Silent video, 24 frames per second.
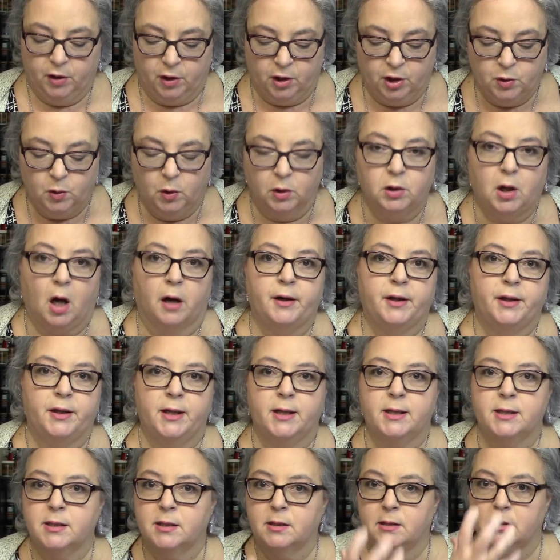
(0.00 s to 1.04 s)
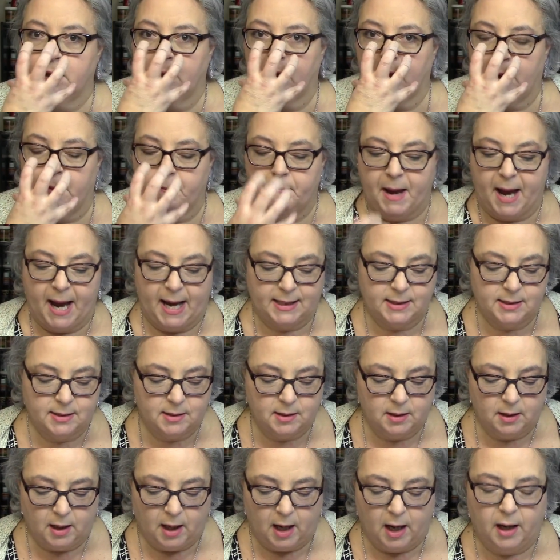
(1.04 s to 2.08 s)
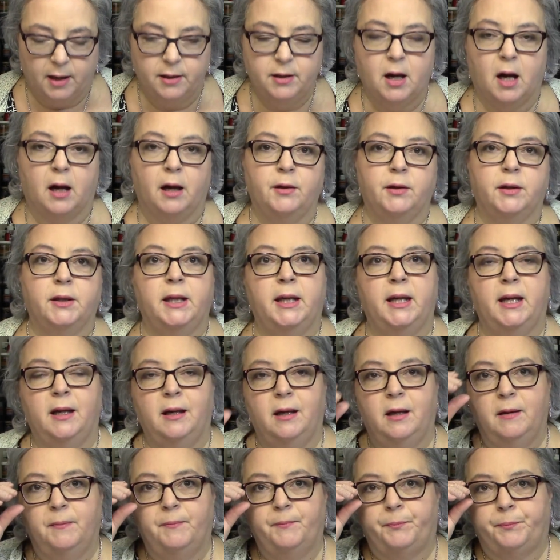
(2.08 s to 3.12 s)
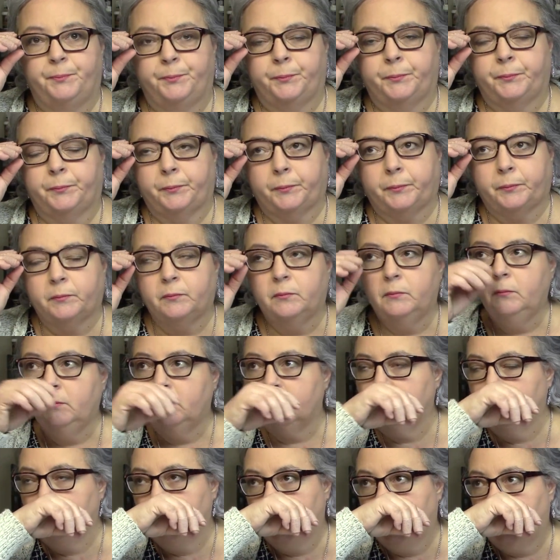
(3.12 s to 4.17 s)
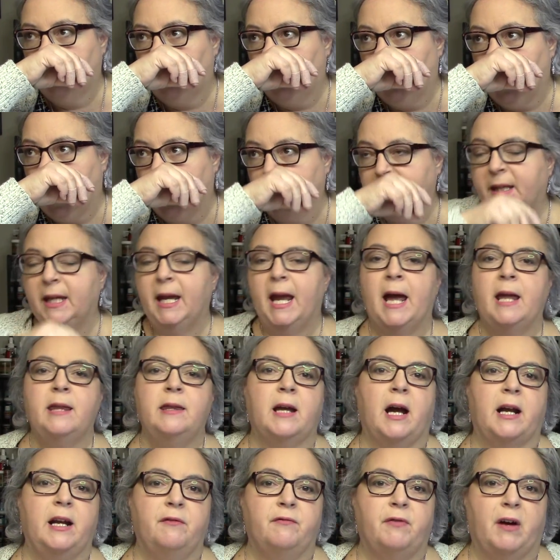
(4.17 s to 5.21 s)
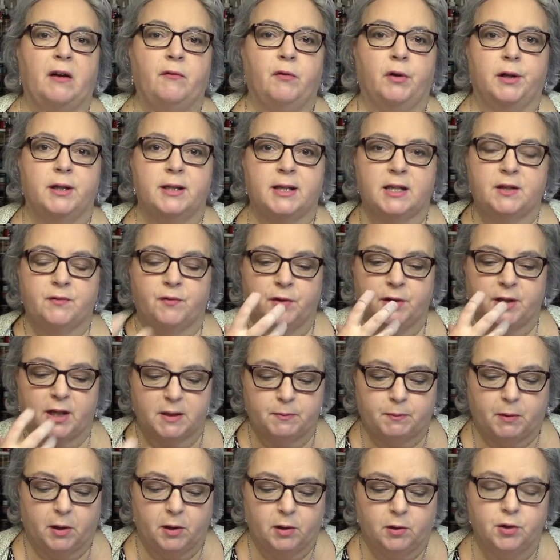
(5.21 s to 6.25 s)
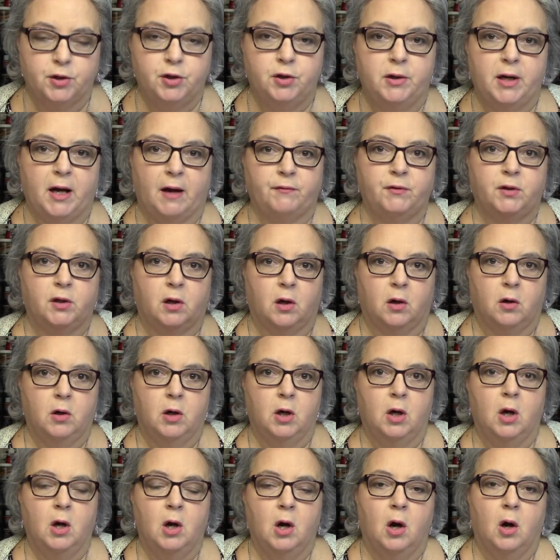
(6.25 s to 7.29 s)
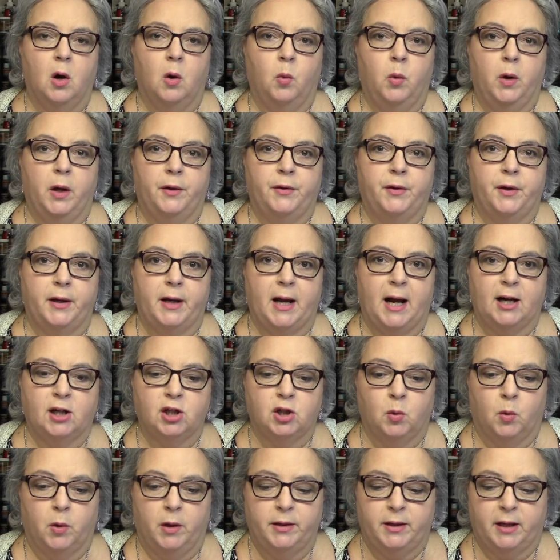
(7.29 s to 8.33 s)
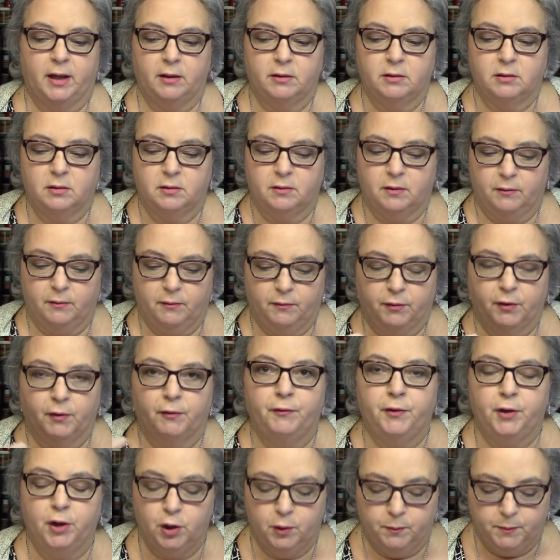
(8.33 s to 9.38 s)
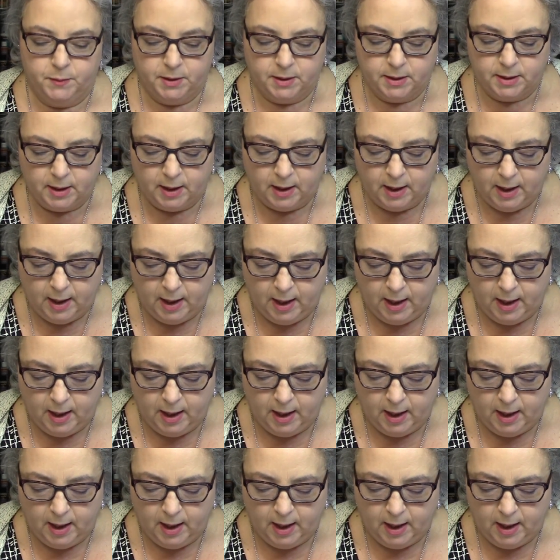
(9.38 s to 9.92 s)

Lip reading: you're going to do a lot of this, mask, not the N95 one, because that's for dust particles. You'd have to go with an actual one that's for fumes.